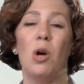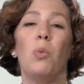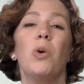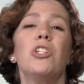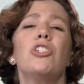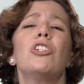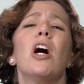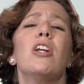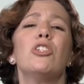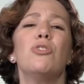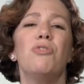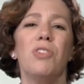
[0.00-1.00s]
which
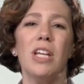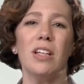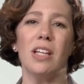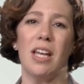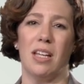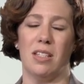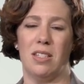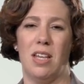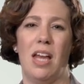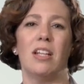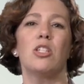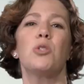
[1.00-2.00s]
touch feelings
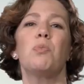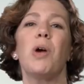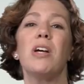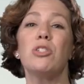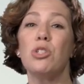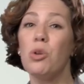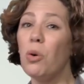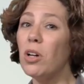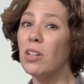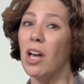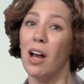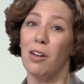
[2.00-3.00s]
and express your
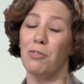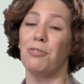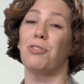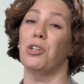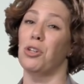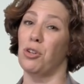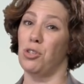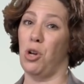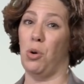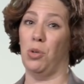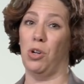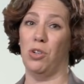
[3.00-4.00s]
love for your
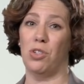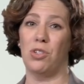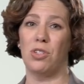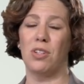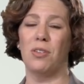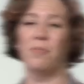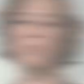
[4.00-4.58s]
donors.